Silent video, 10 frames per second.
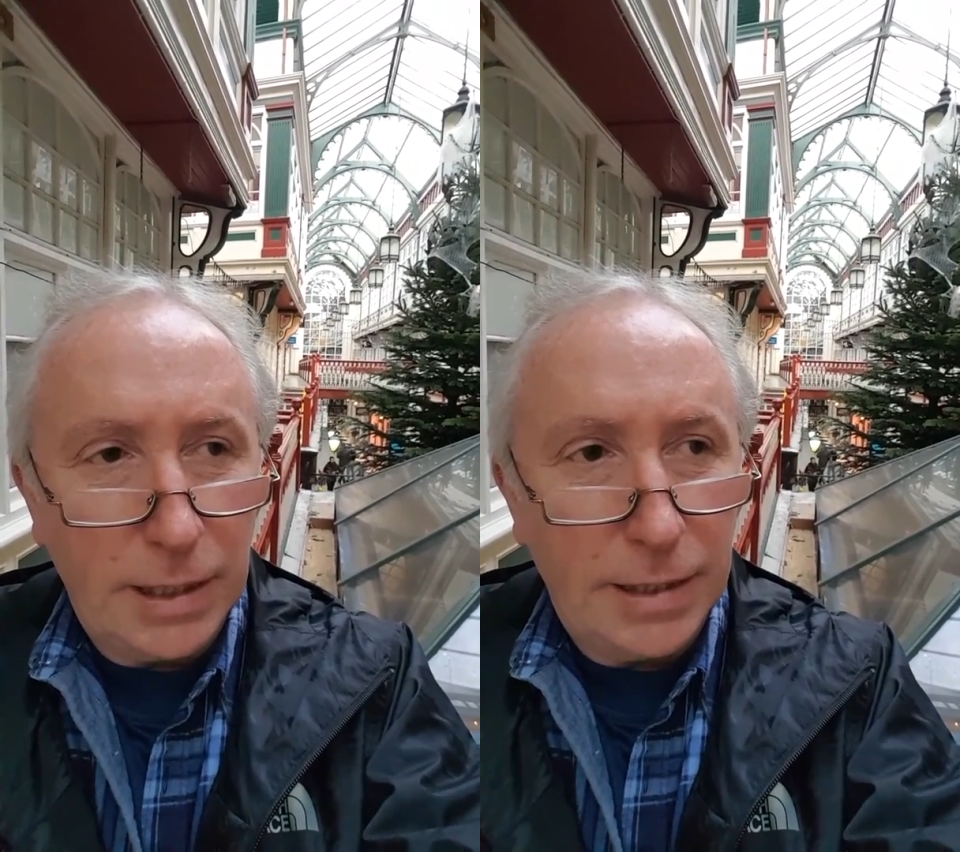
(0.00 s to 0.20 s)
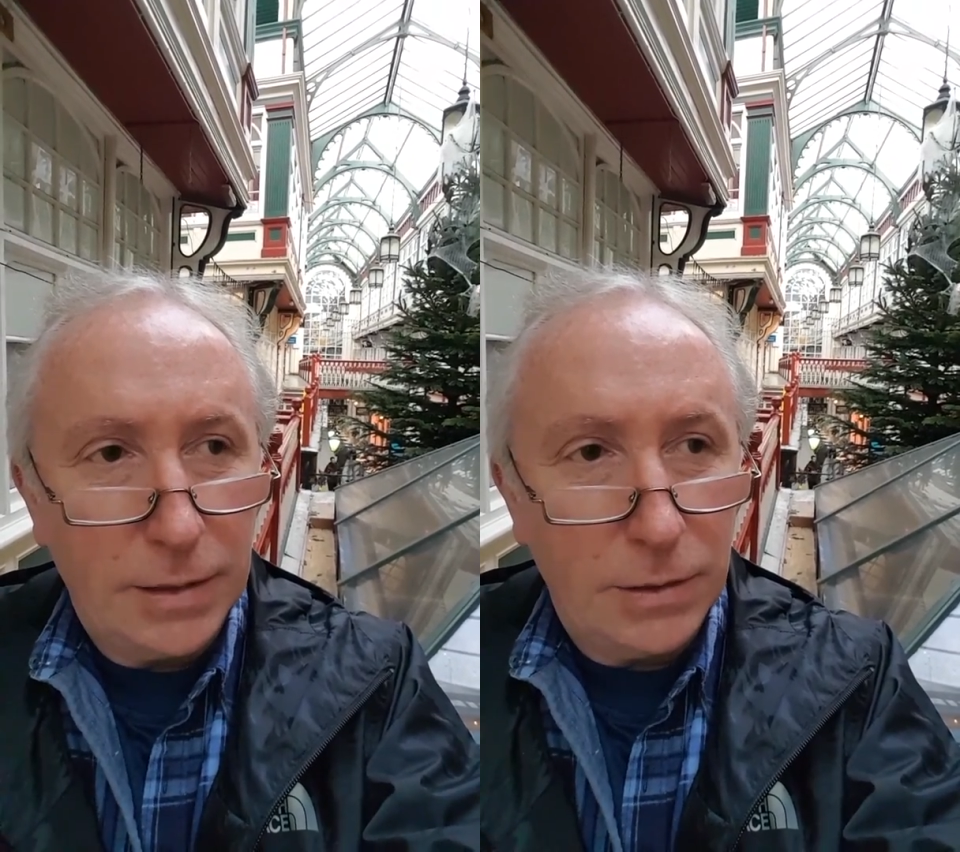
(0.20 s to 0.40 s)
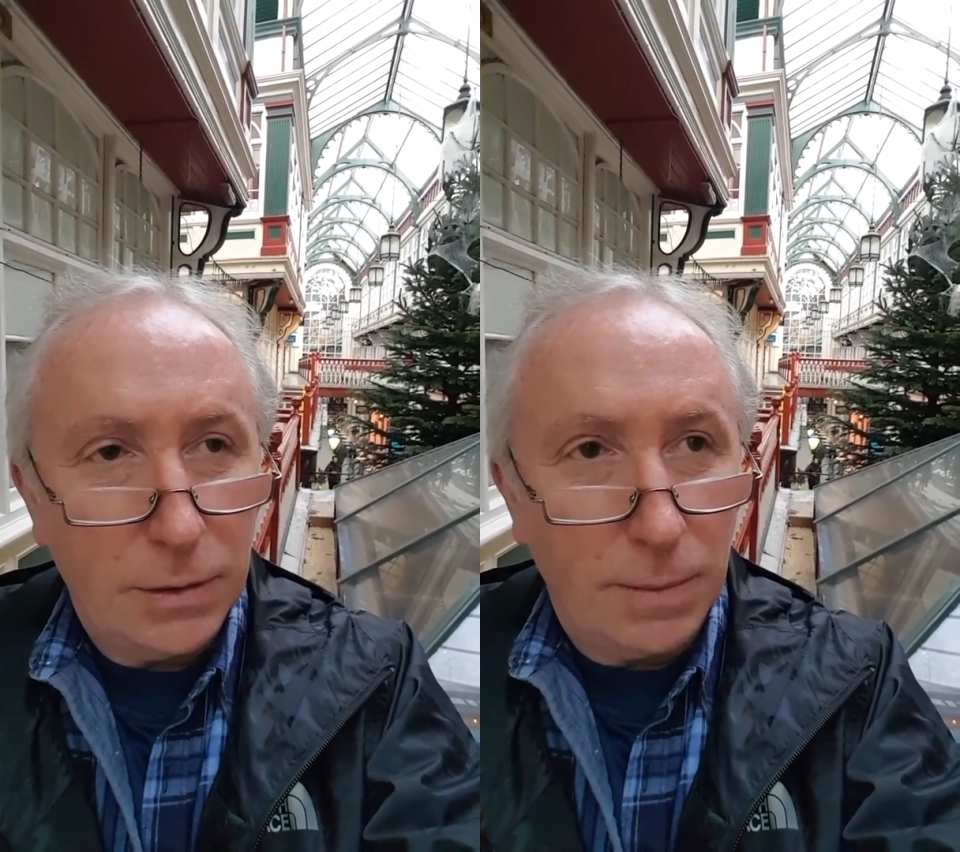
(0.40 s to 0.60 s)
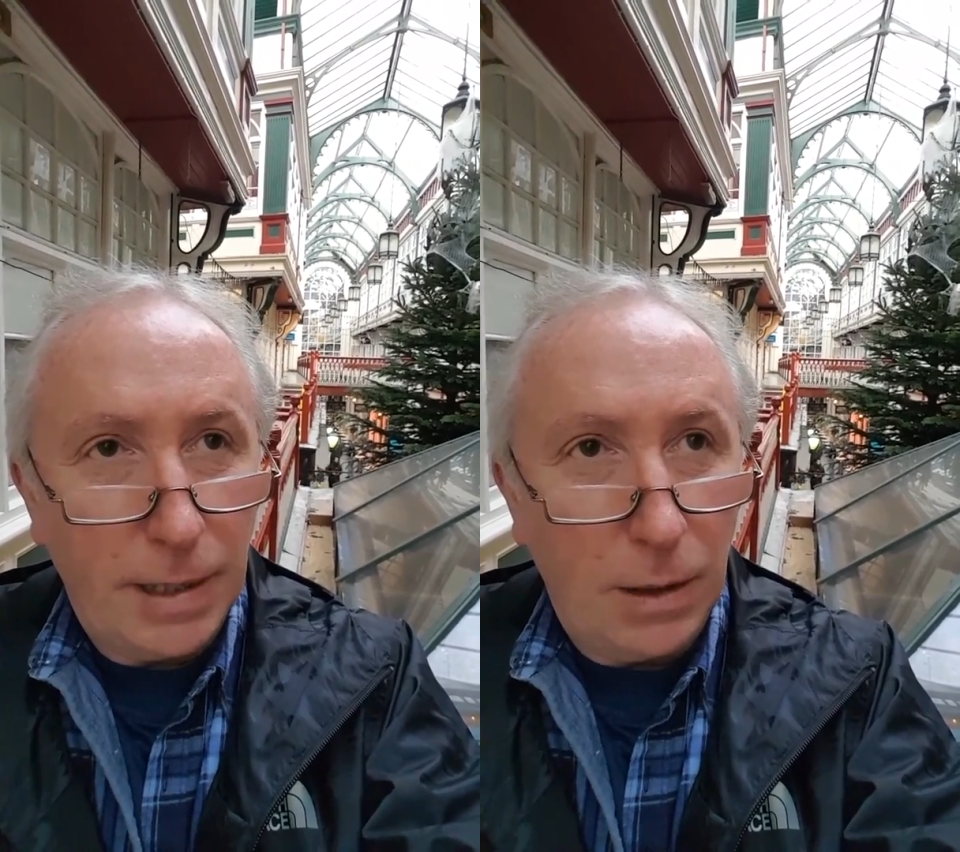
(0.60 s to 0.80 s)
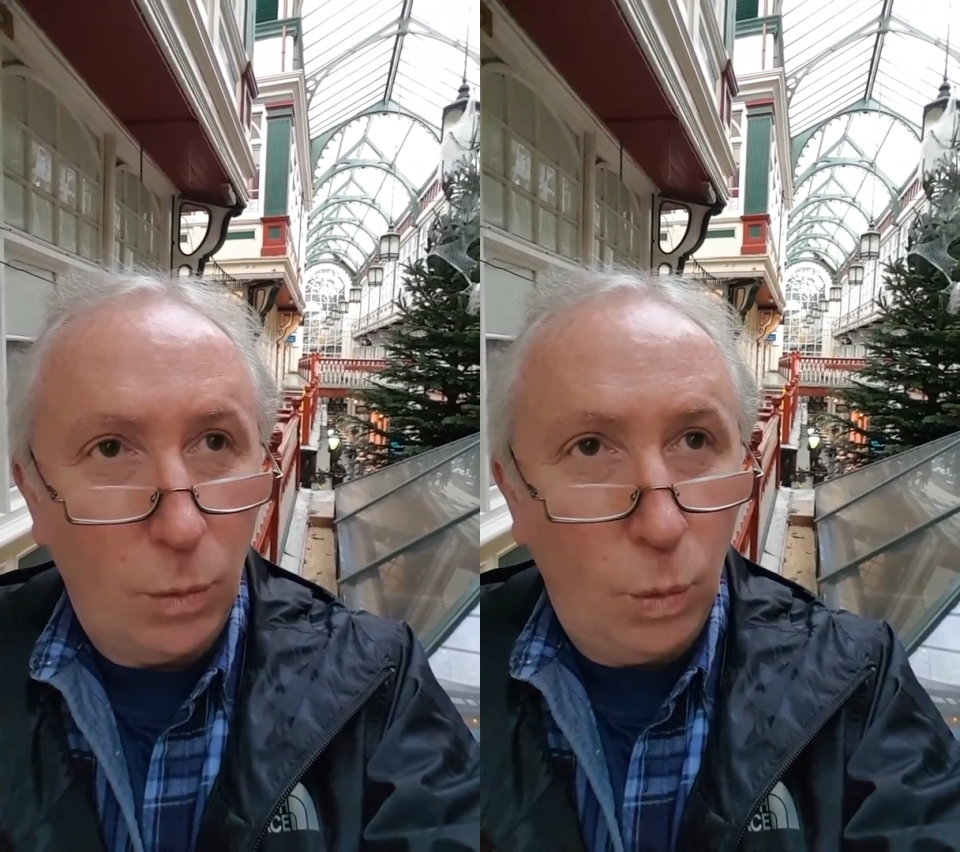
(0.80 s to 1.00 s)
is
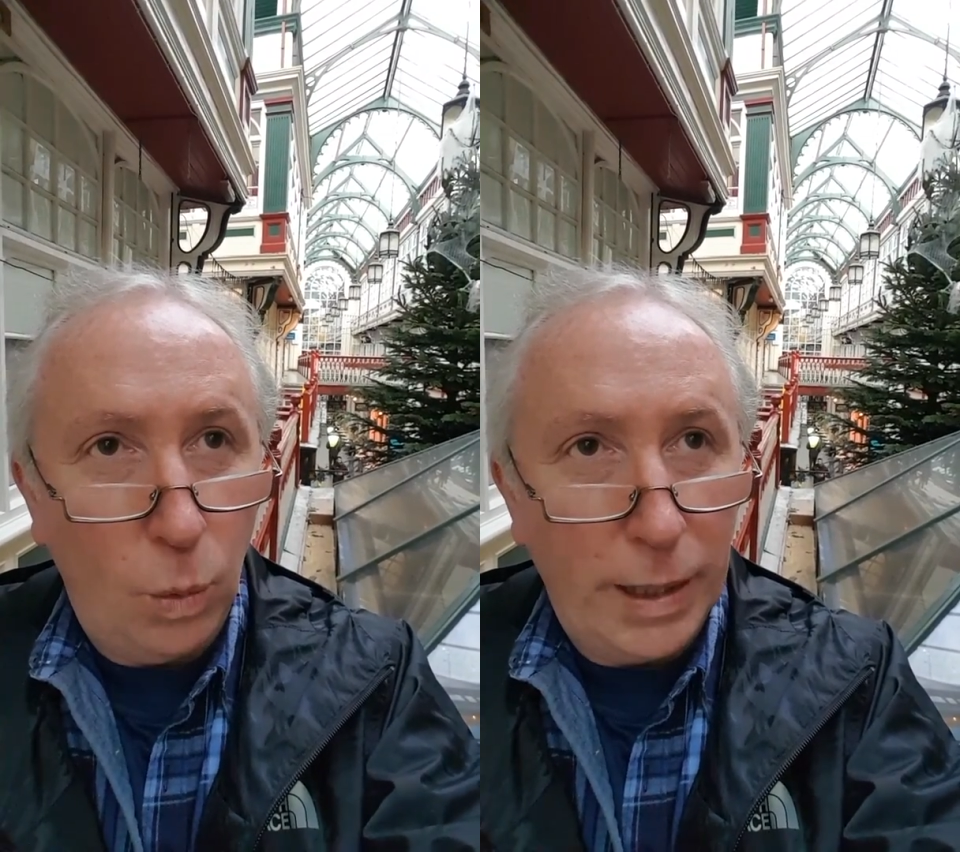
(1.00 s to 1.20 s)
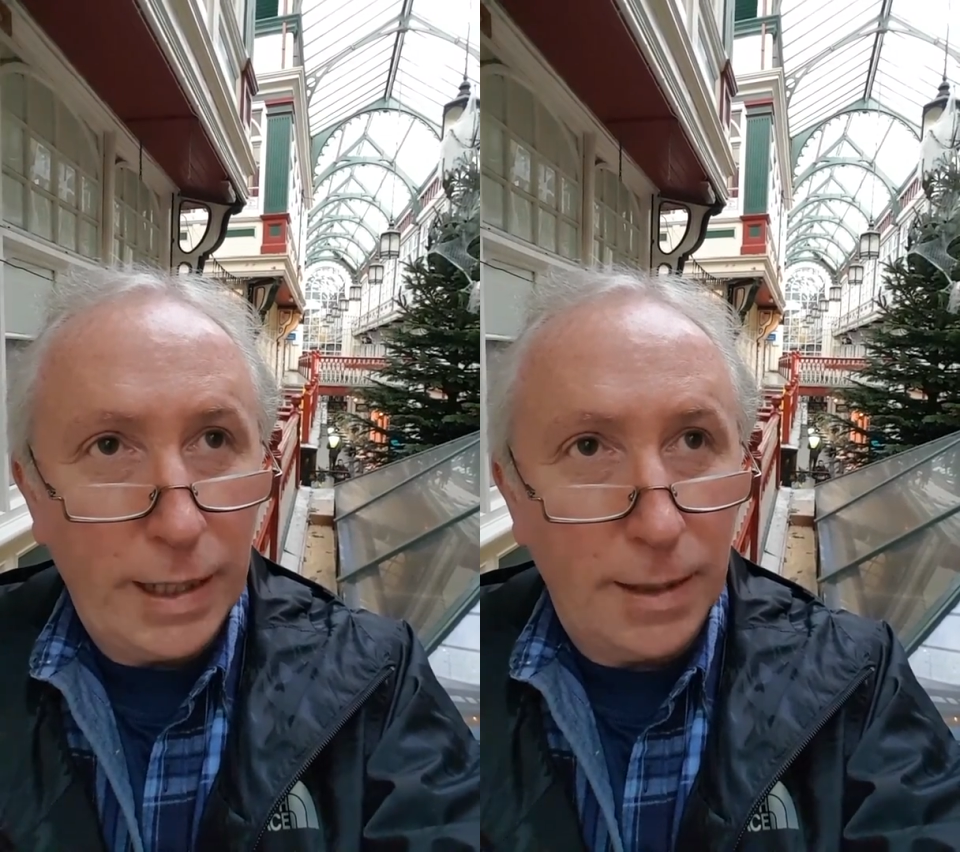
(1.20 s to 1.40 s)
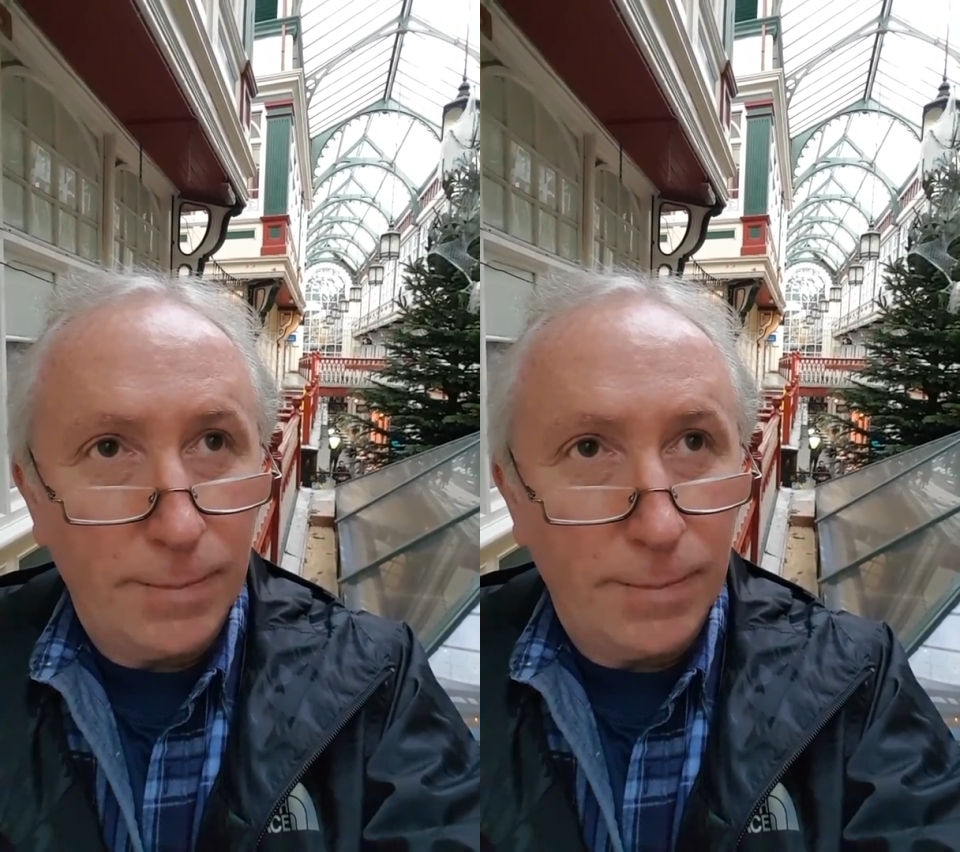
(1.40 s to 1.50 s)
about weighing